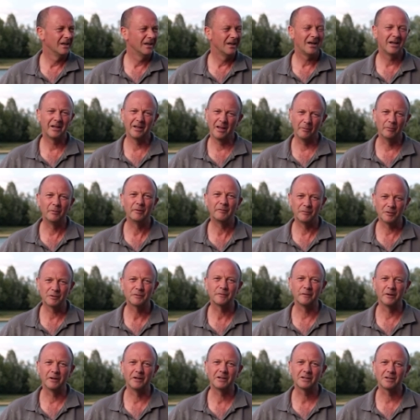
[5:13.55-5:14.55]
and then we've just
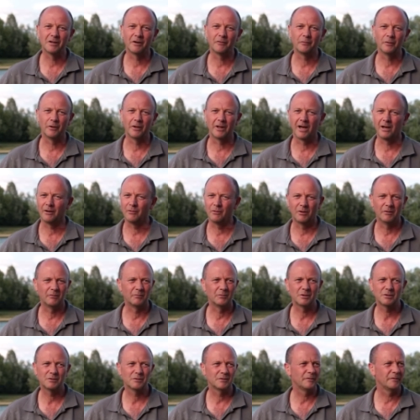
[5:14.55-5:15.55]
finished off with that one
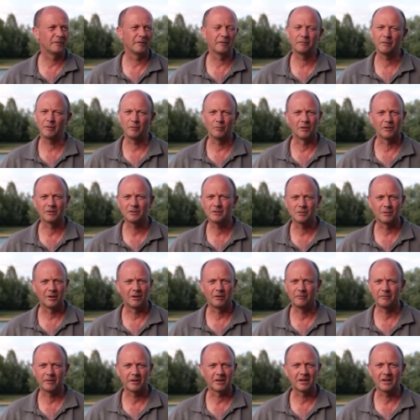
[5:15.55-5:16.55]
which was
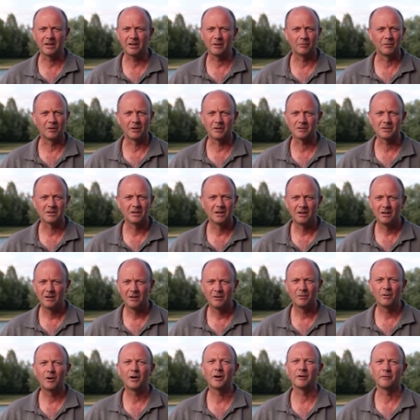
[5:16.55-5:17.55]
51.12 I think it was
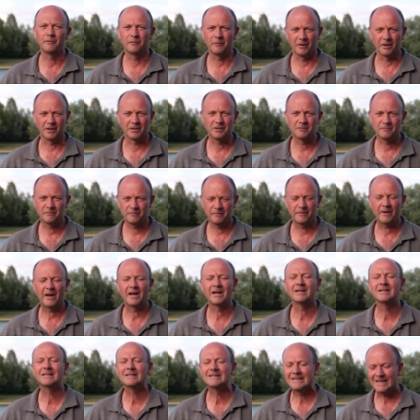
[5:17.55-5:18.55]
what a fish
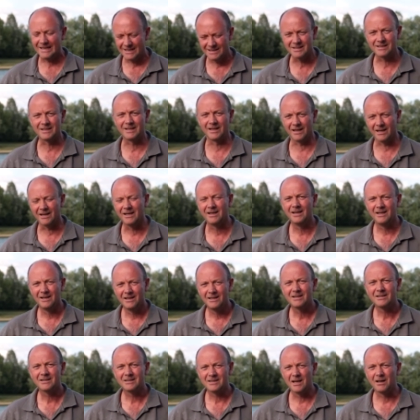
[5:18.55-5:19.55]
fantastic
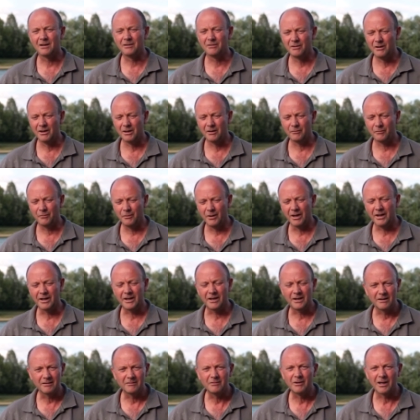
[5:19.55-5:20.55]
so uh, really
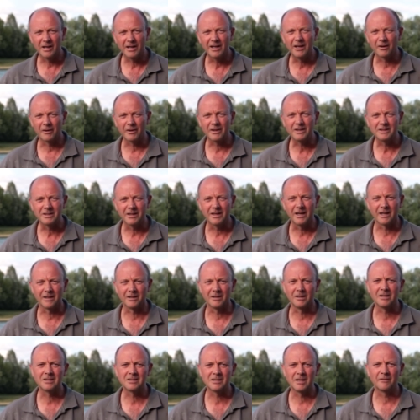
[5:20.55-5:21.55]
really got it
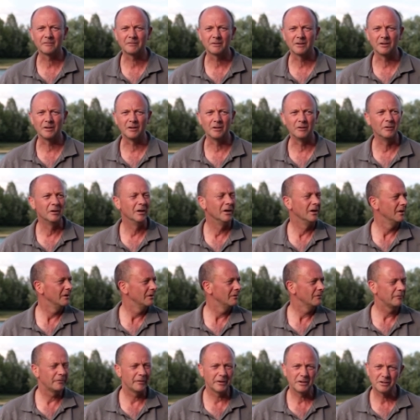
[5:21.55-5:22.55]
together this afternoon
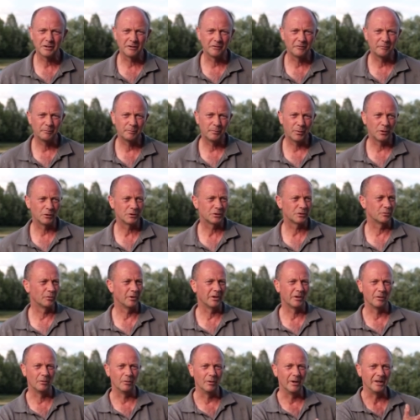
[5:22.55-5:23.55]
fish have pushed
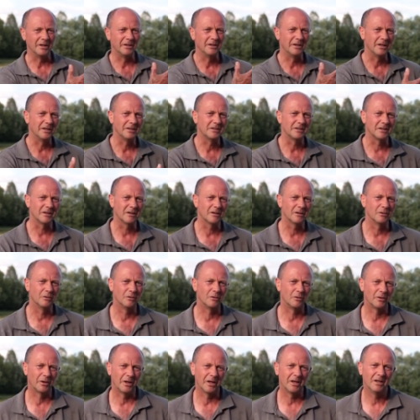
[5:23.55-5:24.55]
with the wind into the
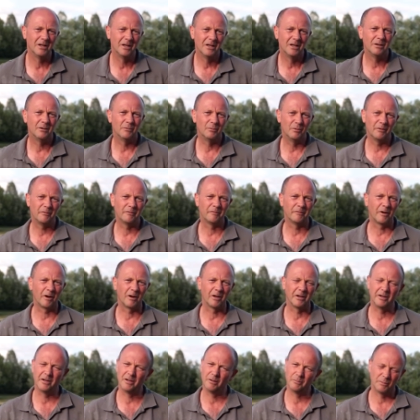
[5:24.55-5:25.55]
corner and we've
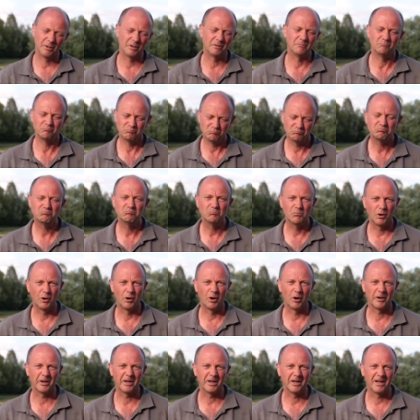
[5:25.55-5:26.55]
followed them and we're
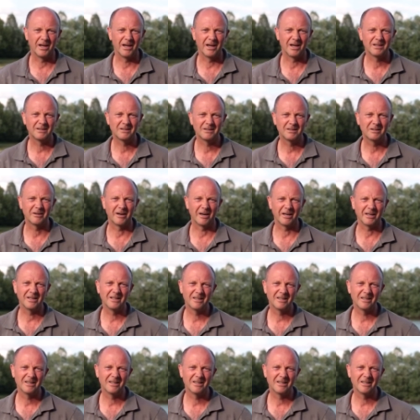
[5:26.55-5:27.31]
on it now great